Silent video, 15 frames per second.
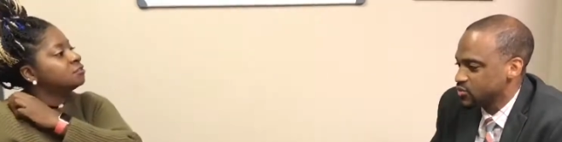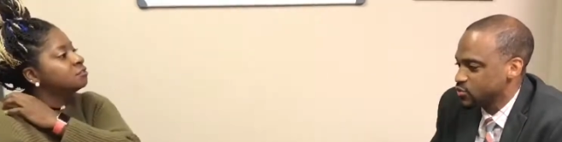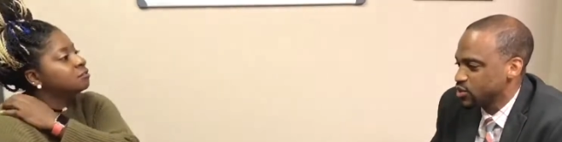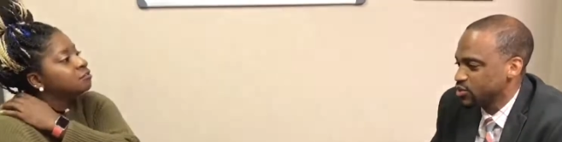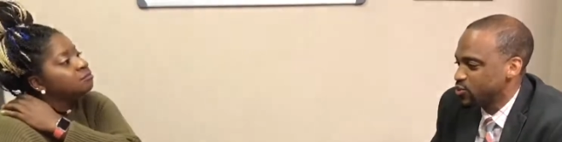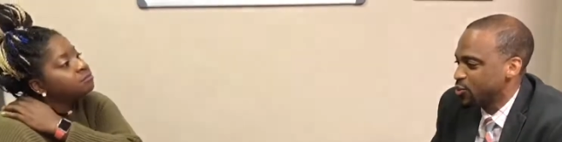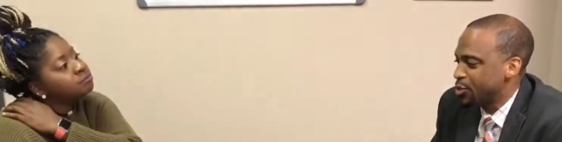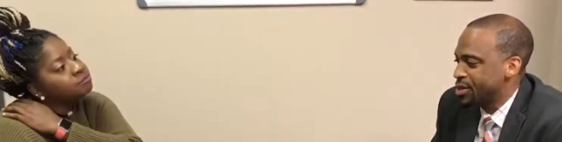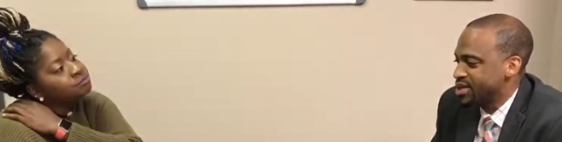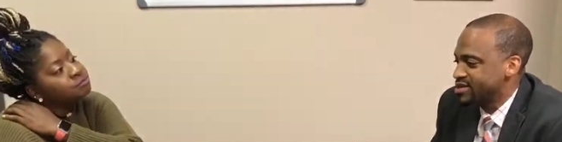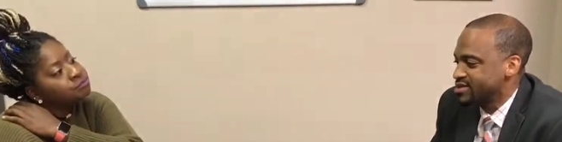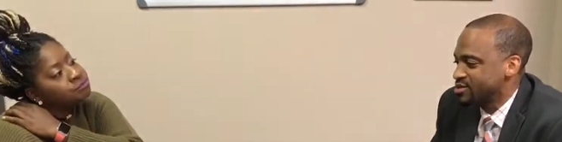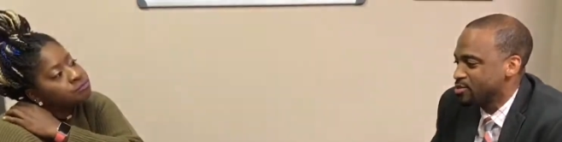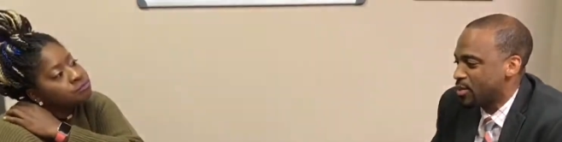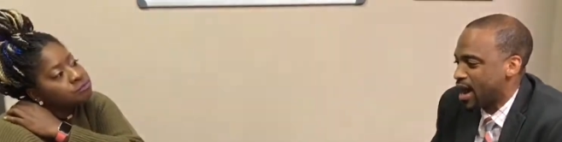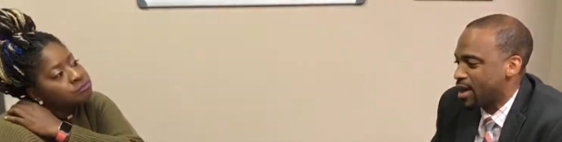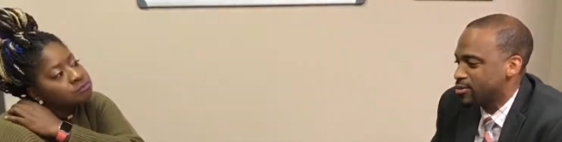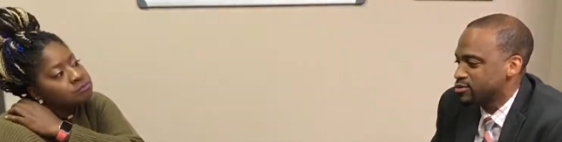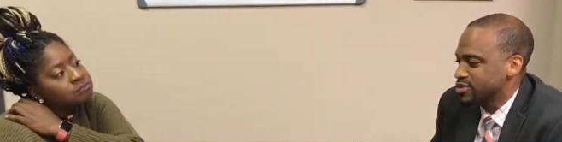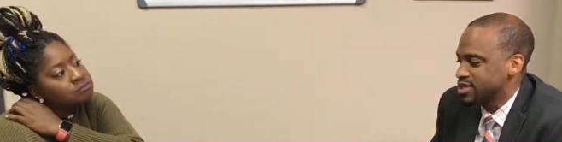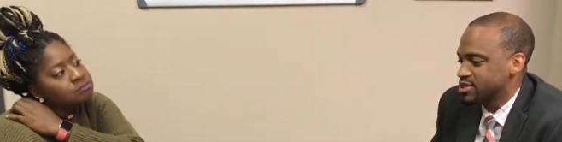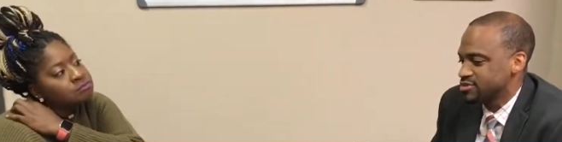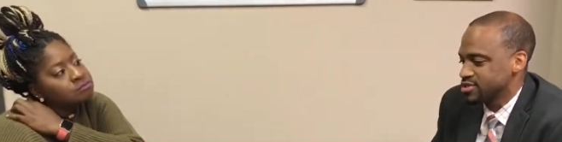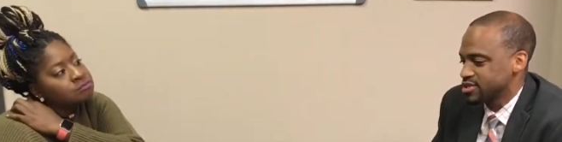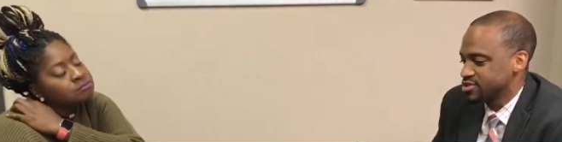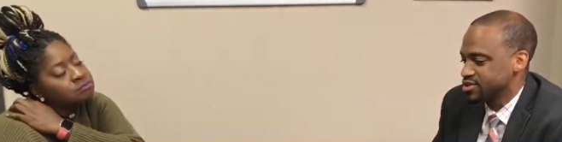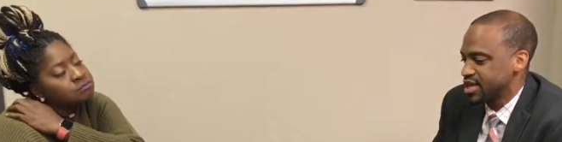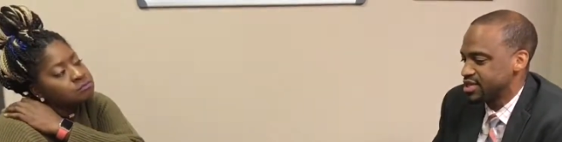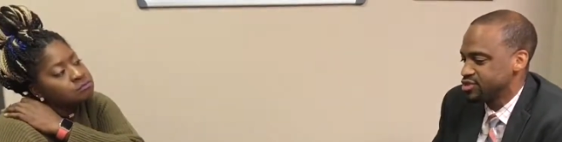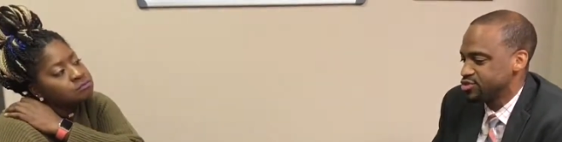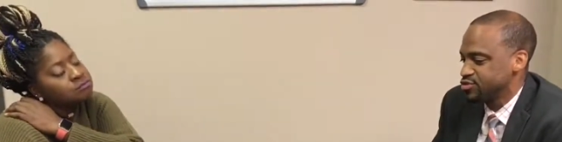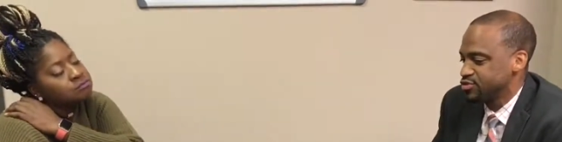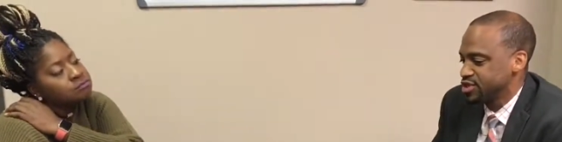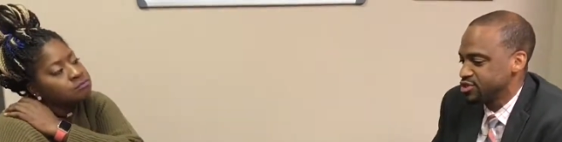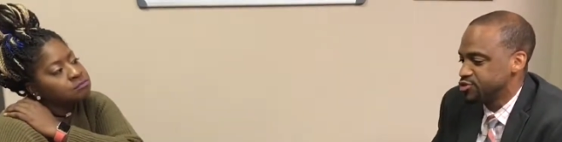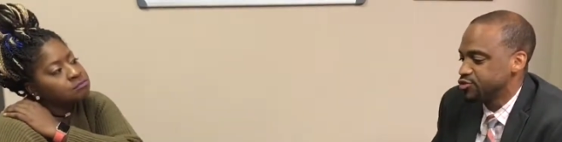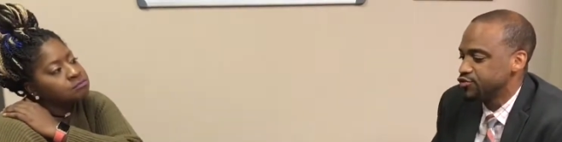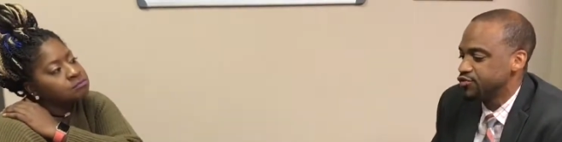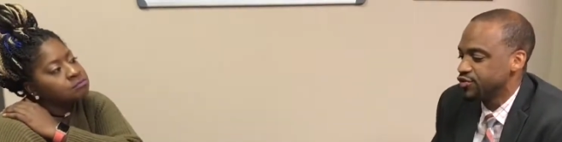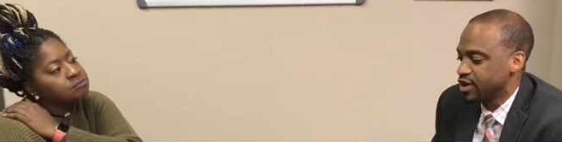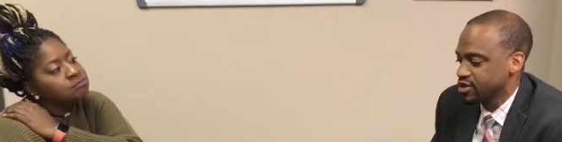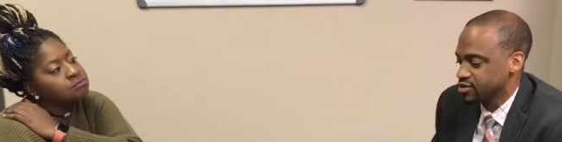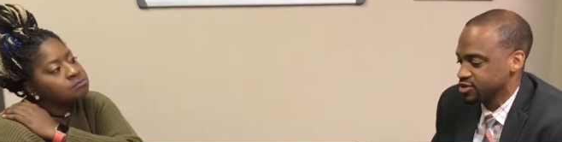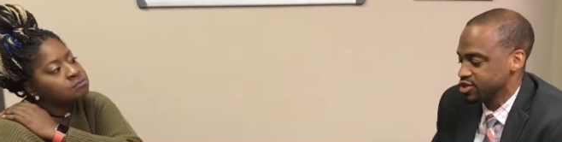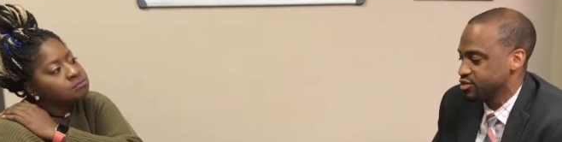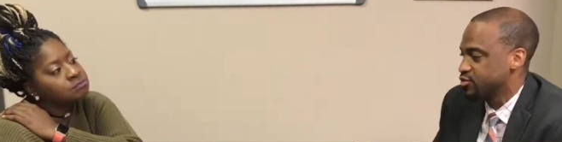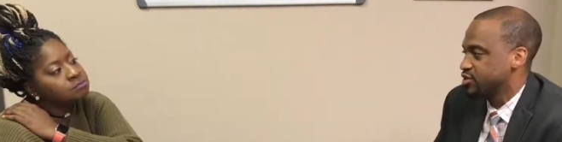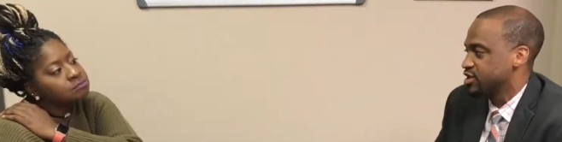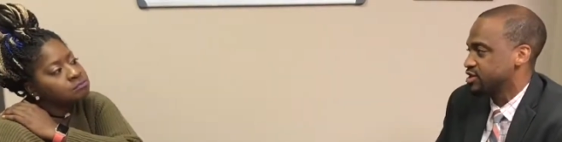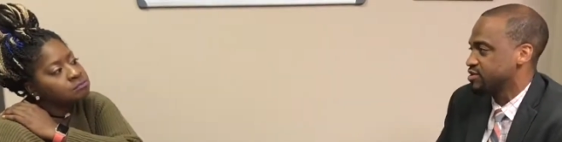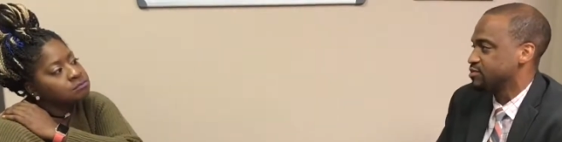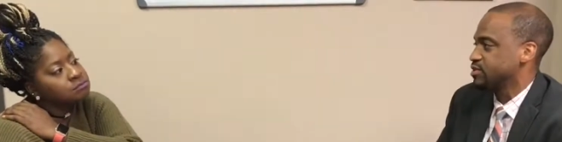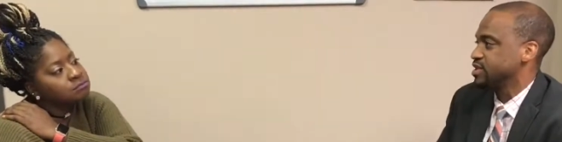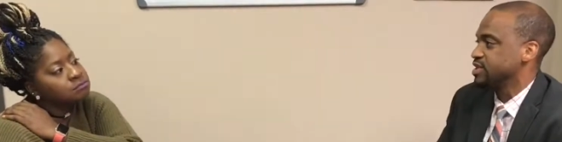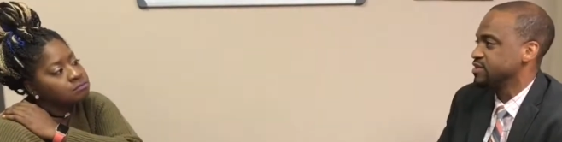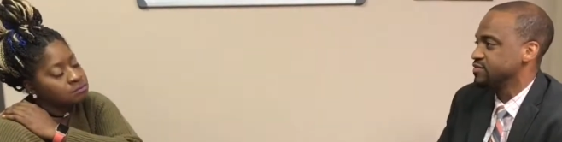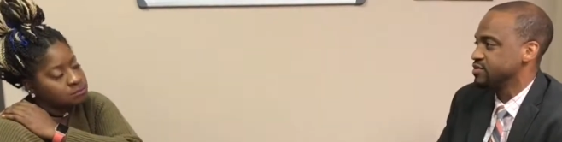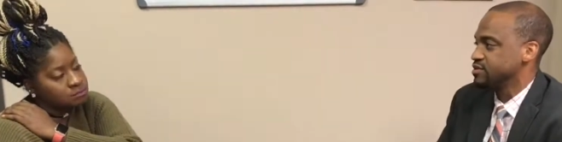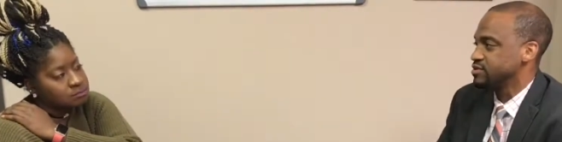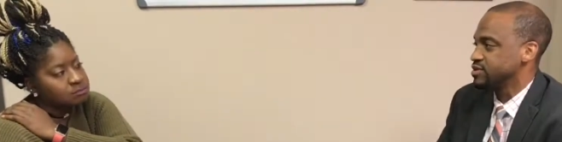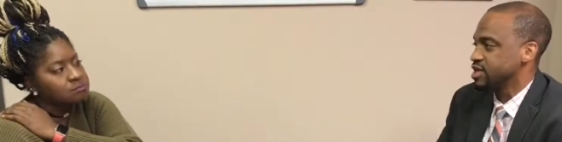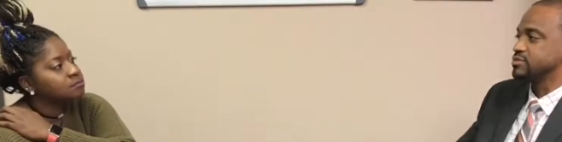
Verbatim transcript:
Speaker 1: Well, one, the Bible tells us that you need to fellowship with other believers.